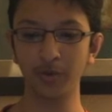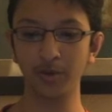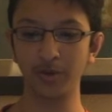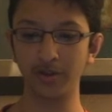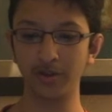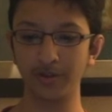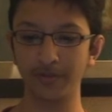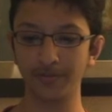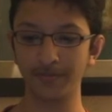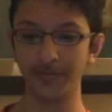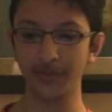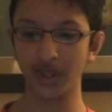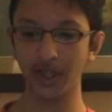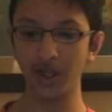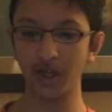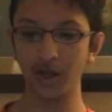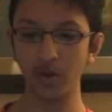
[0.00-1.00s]
Moore.
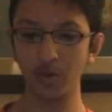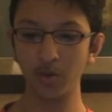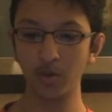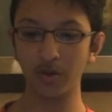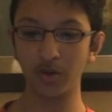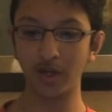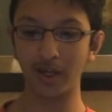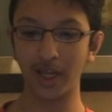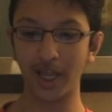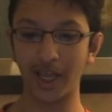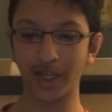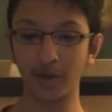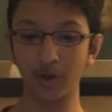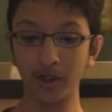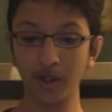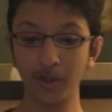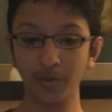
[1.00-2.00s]

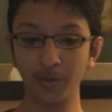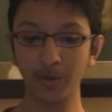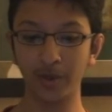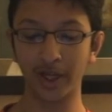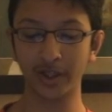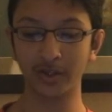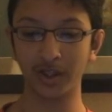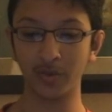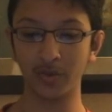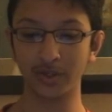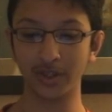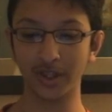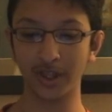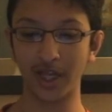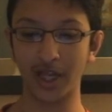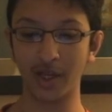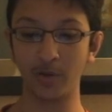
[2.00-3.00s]
Gordon Moore actually was
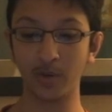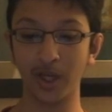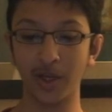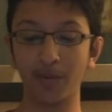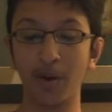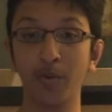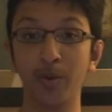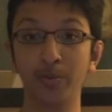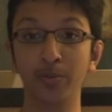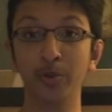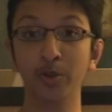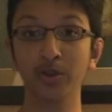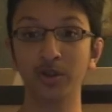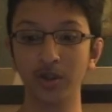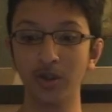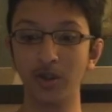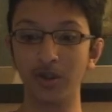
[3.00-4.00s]
the guy who came up with
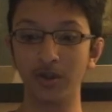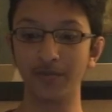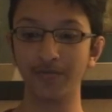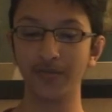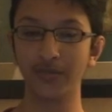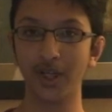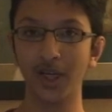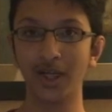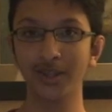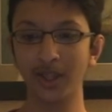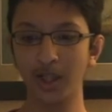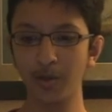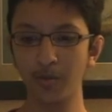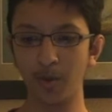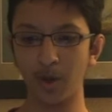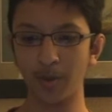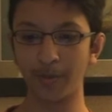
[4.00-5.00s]
Moore's Law. I'll tell
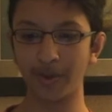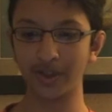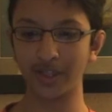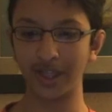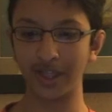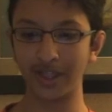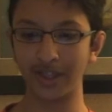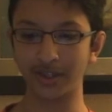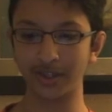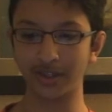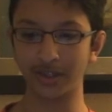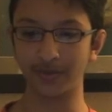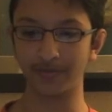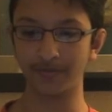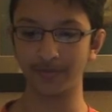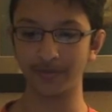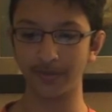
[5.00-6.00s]
you more about that later.
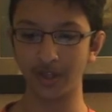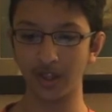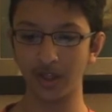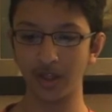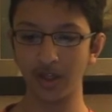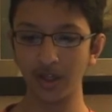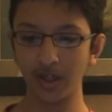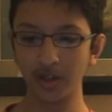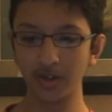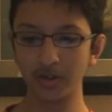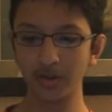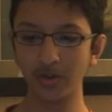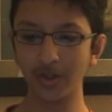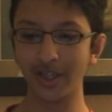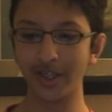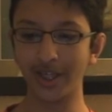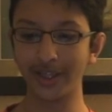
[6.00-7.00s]

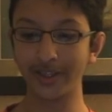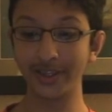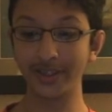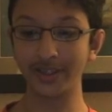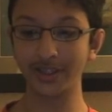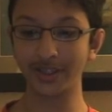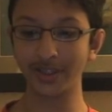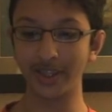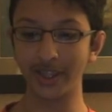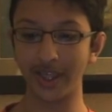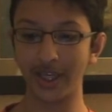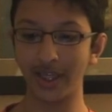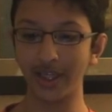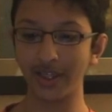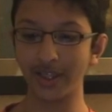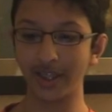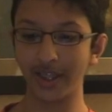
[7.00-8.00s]
So in
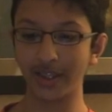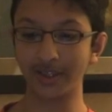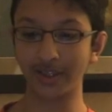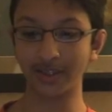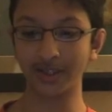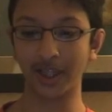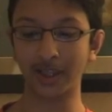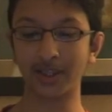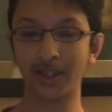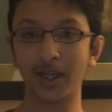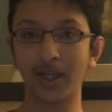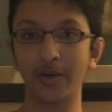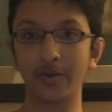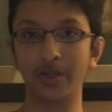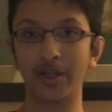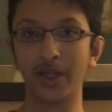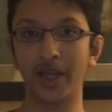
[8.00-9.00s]
1968, Intel started
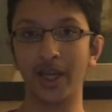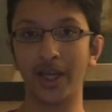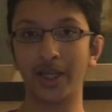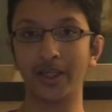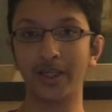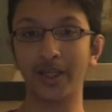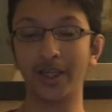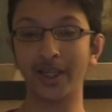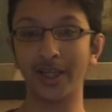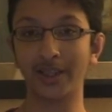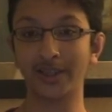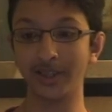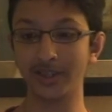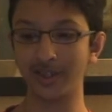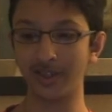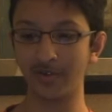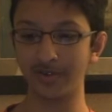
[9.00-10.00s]
out, and in
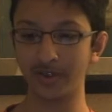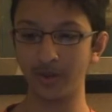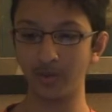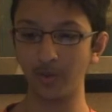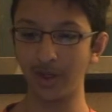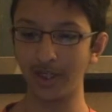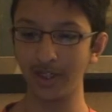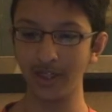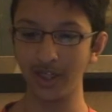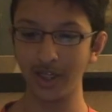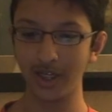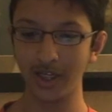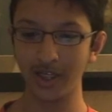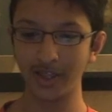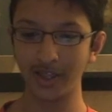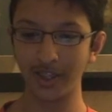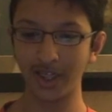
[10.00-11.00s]
1971,
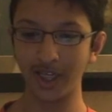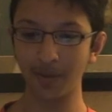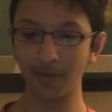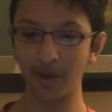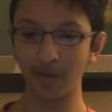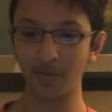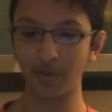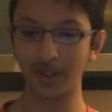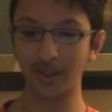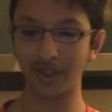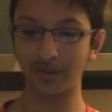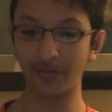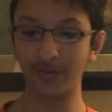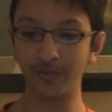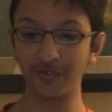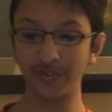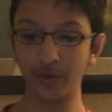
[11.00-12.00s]
they came up with the
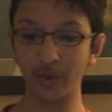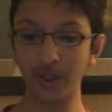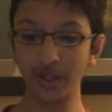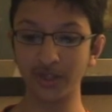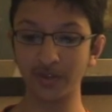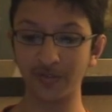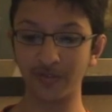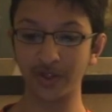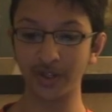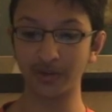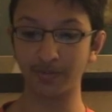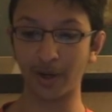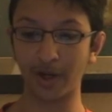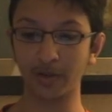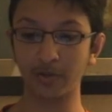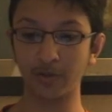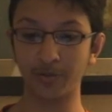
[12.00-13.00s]
world's first
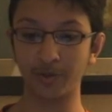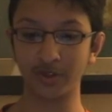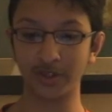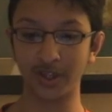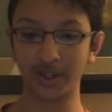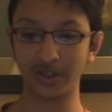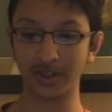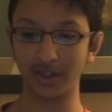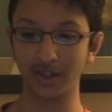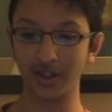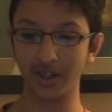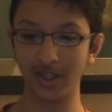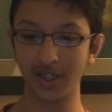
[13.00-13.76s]
microprocessor,